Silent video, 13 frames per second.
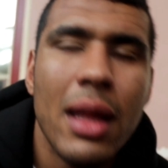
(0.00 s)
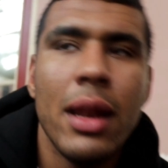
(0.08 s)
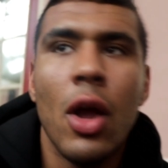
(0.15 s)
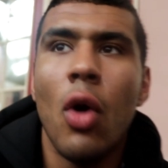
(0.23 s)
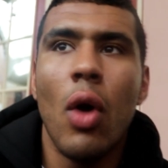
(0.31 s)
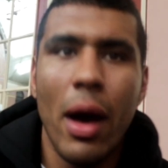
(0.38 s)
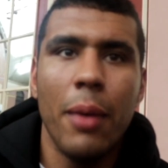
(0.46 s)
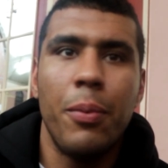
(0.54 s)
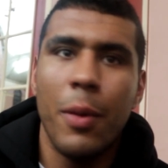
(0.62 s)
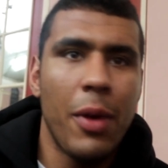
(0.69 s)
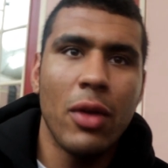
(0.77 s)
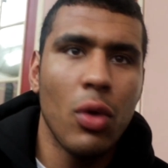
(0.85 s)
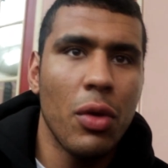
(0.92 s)
No, I'm
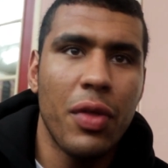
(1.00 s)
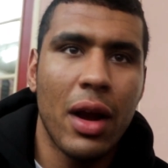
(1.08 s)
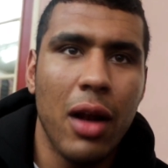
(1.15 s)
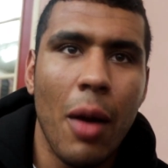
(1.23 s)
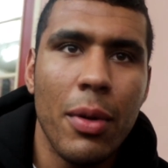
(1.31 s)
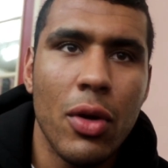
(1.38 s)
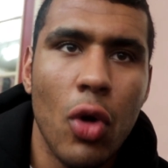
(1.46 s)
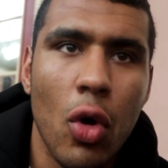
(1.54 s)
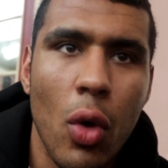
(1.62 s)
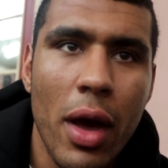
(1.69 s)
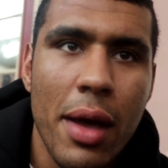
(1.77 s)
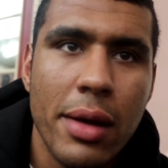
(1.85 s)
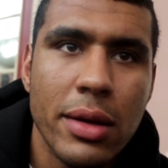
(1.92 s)
prepared with the club in
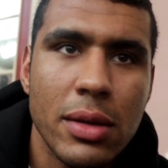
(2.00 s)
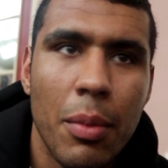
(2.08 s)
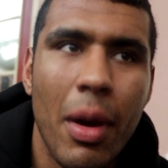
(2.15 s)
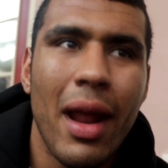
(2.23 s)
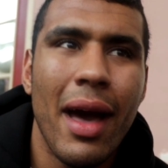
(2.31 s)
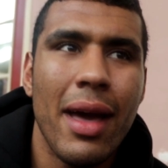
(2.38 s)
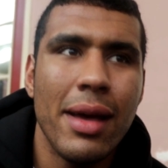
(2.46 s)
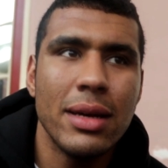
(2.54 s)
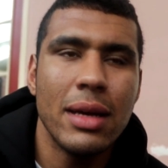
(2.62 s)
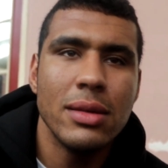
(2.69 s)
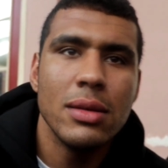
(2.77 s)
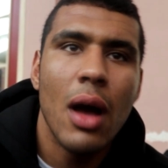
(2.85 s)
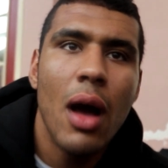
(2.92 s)
Norway. But no,
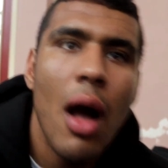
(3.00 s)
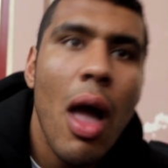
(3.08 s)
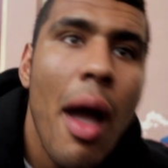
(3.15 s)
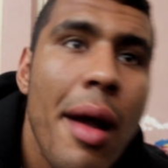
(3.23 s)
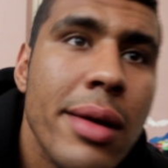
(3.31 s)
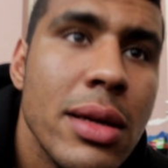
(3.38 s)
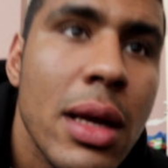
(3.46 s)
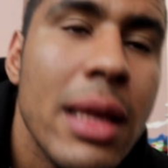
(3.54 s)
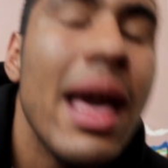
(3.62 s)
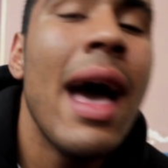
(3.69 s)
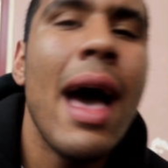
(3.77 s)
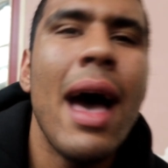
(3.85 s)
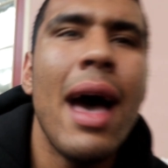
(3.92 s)
your parents, father
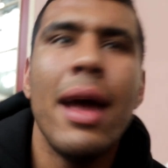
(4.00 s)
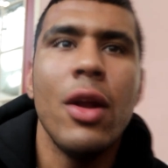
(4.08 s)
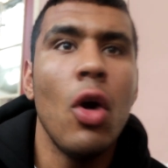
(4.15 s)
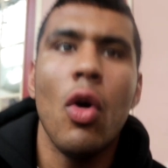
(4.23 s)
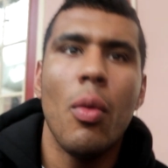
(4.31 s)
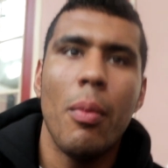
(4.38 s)
and mother.